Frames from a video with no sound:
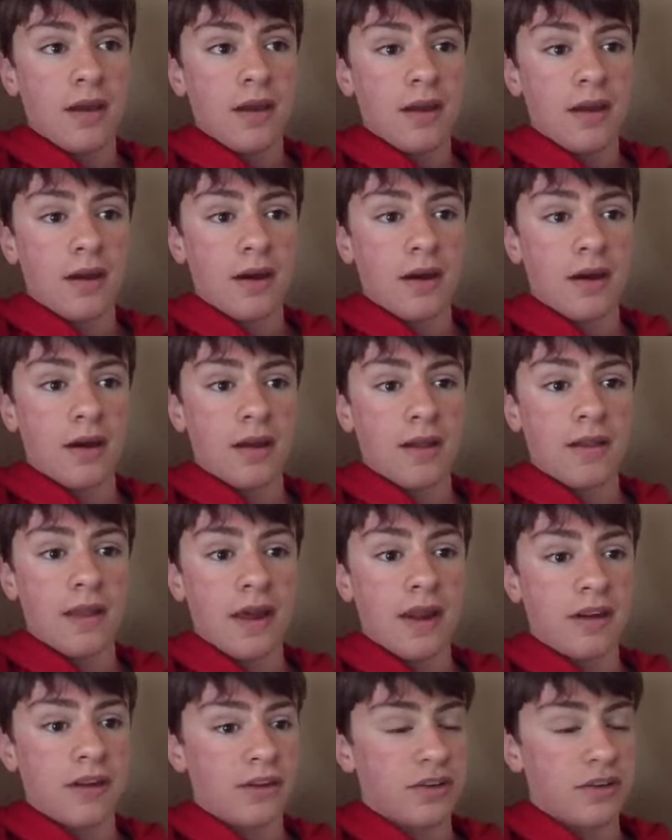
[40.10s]
uh,
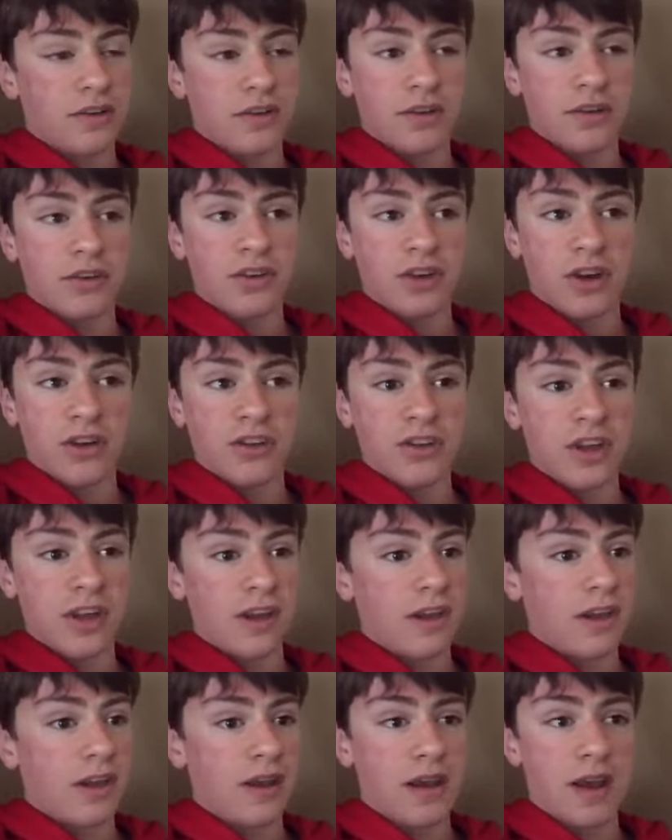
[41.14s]
that is just
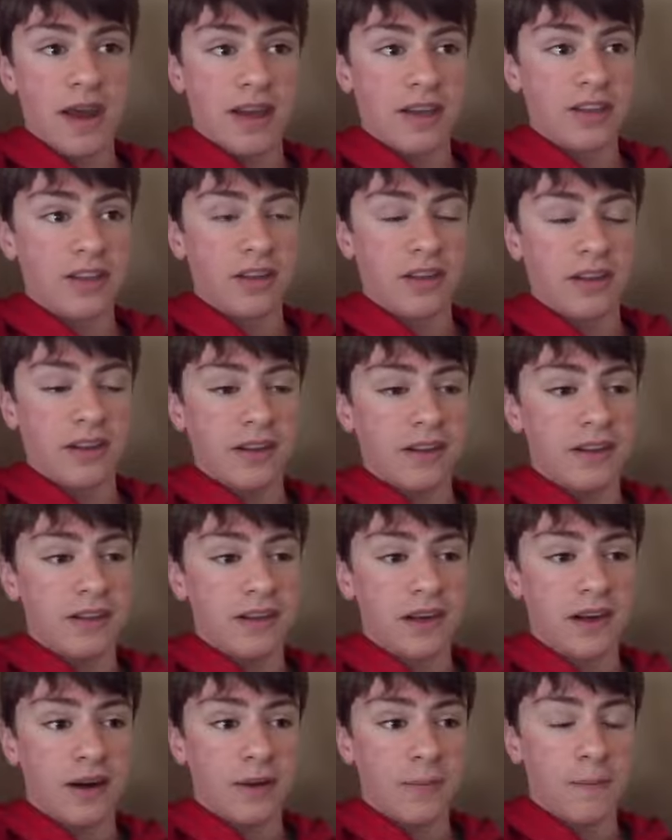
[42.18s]
excellent
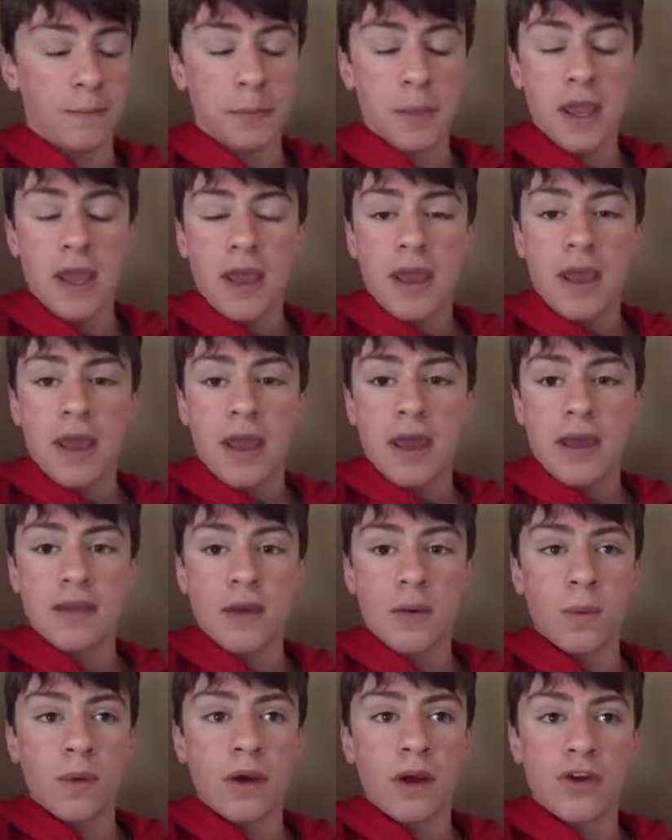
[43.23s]
um, and
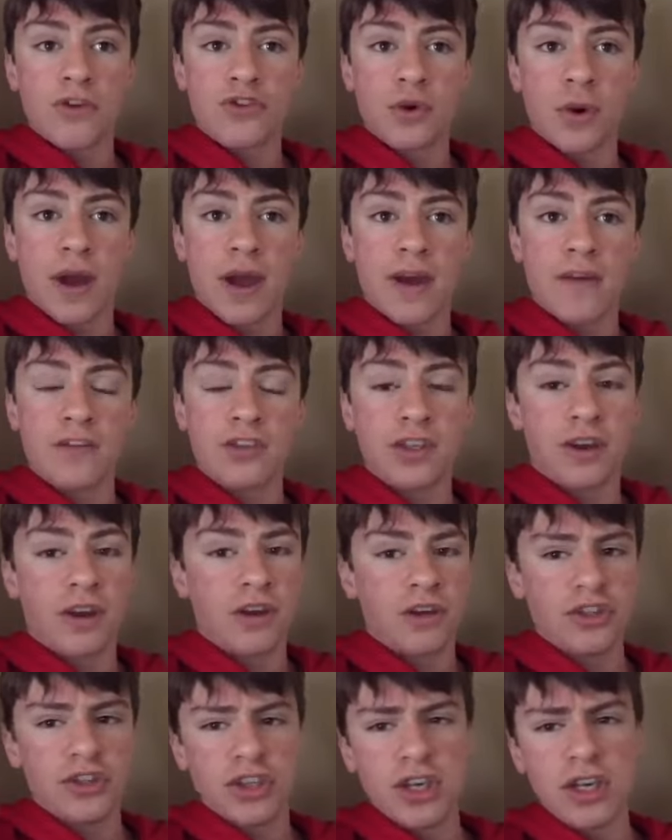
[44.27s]
then we also have
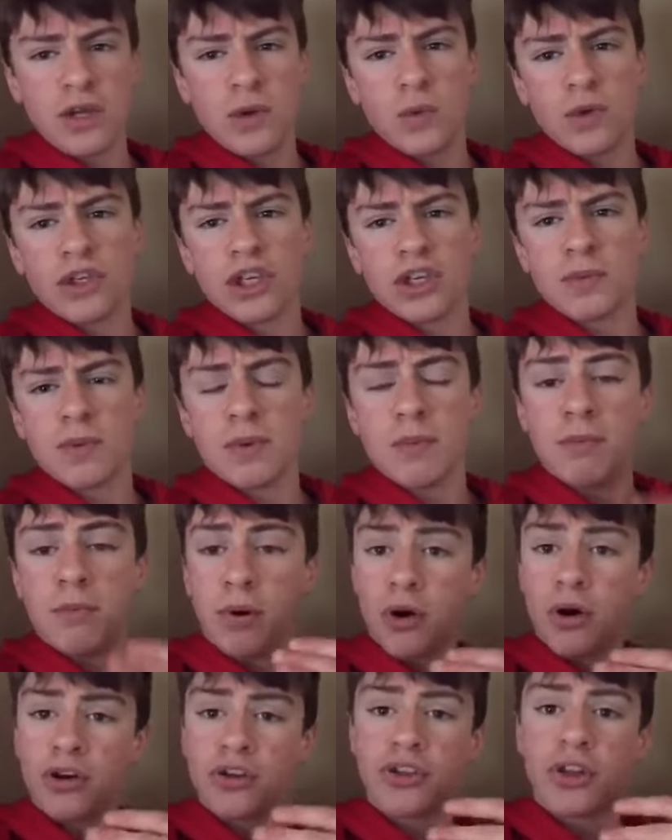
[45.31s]
Shang-Chi which has been
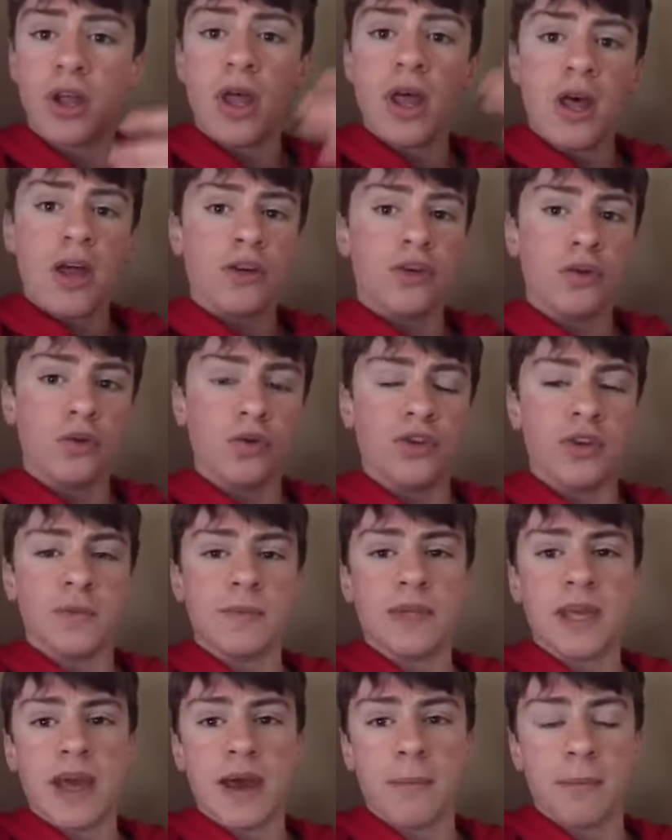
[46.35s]
pushed to
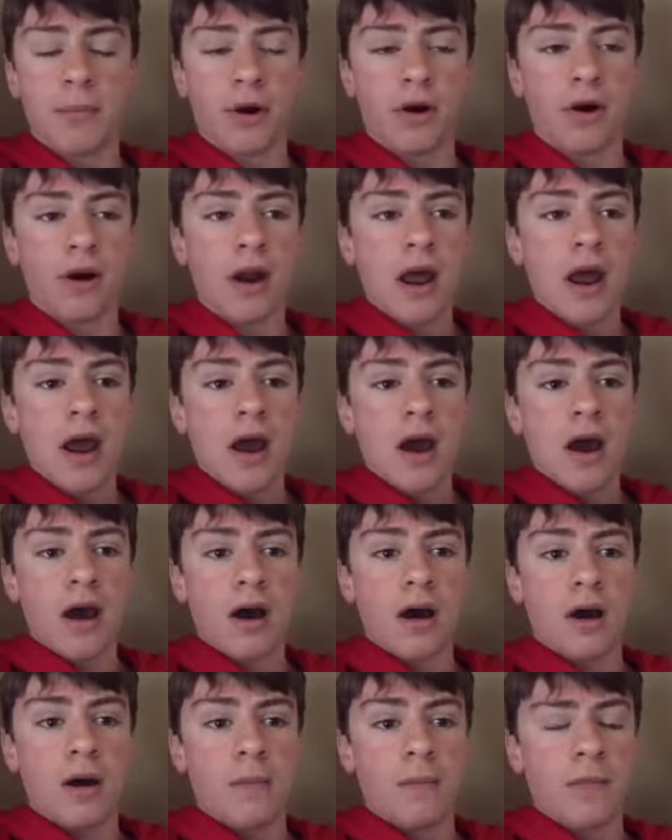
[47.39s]
September
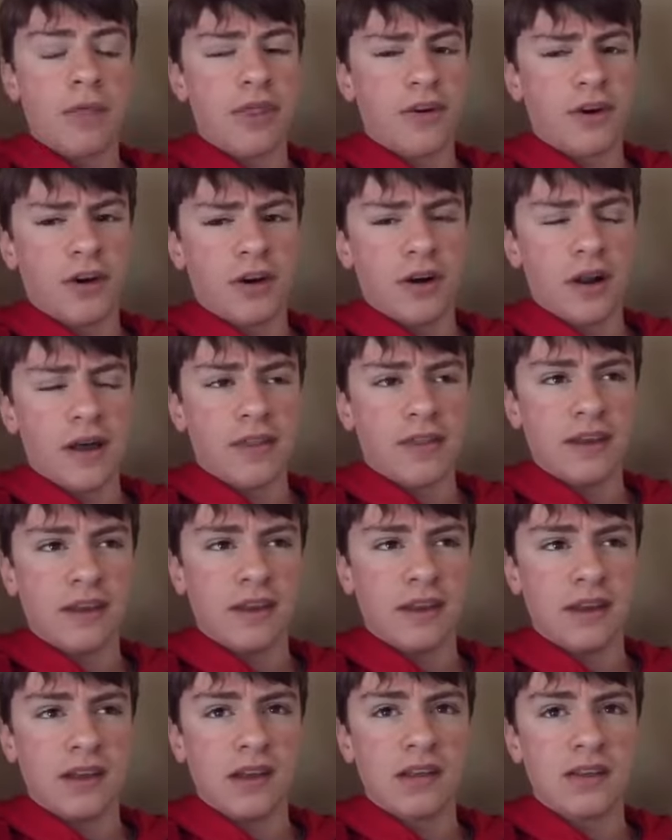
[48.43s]
3rd um, I
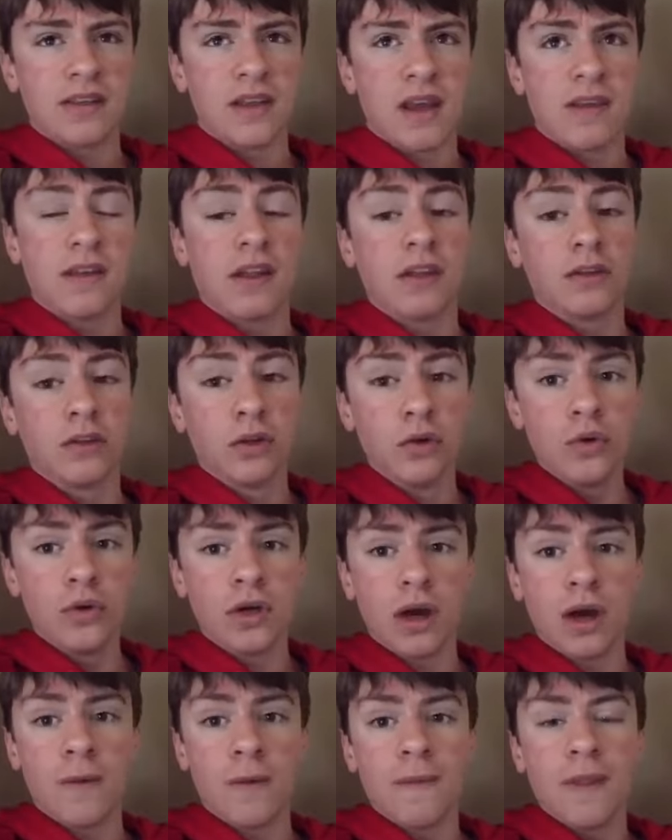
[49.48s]
think it is and then
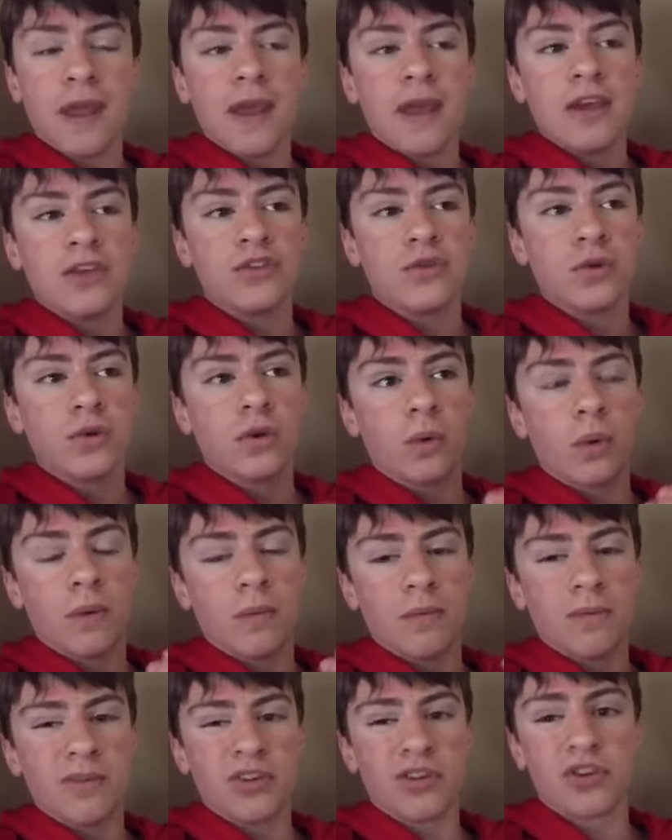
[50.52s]
Luca is doing
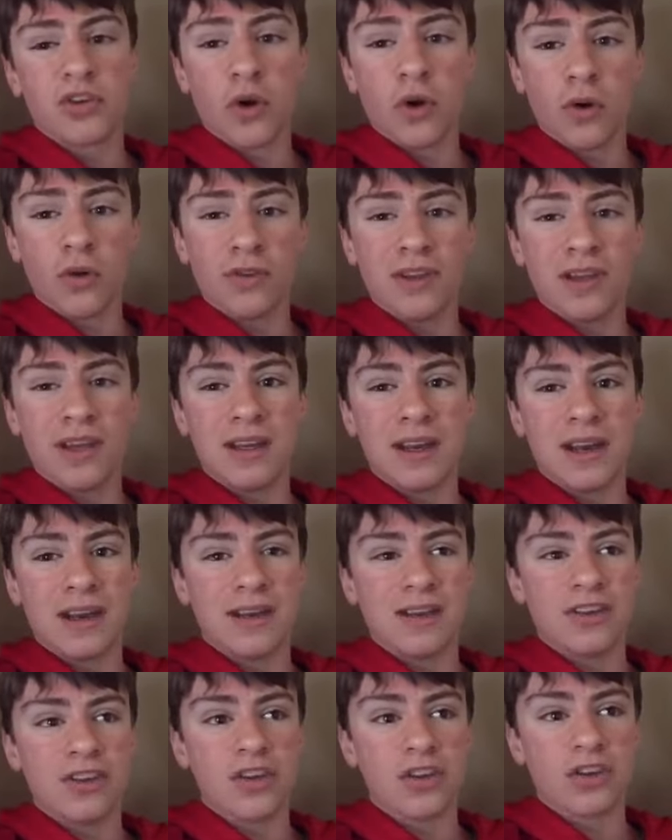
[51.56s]
what Soul did and
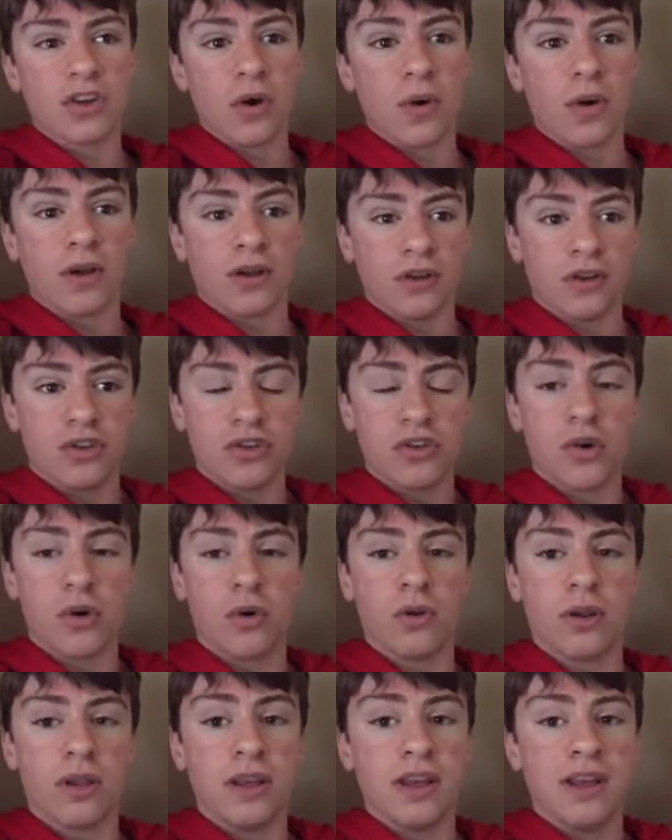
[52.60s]
is just going
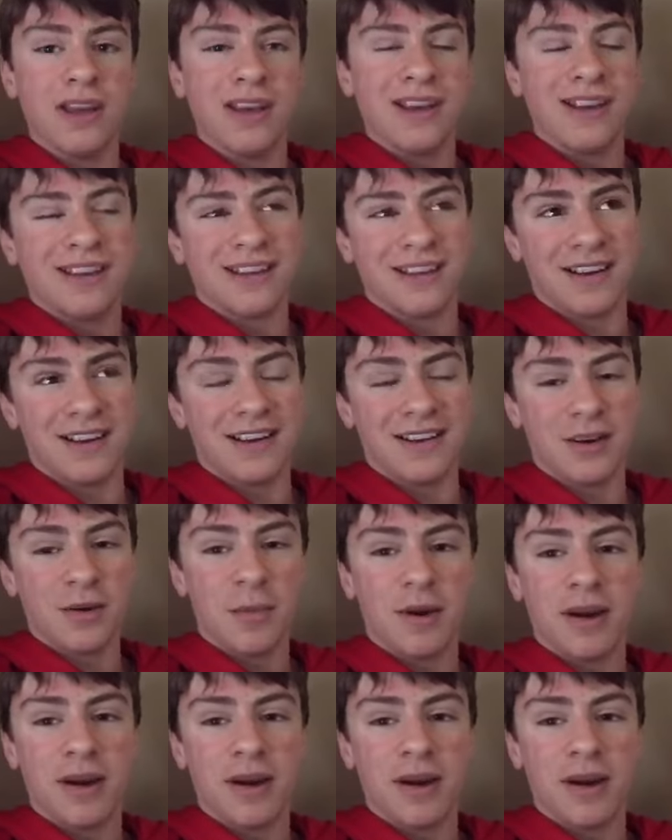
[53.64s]
solely uh, no pun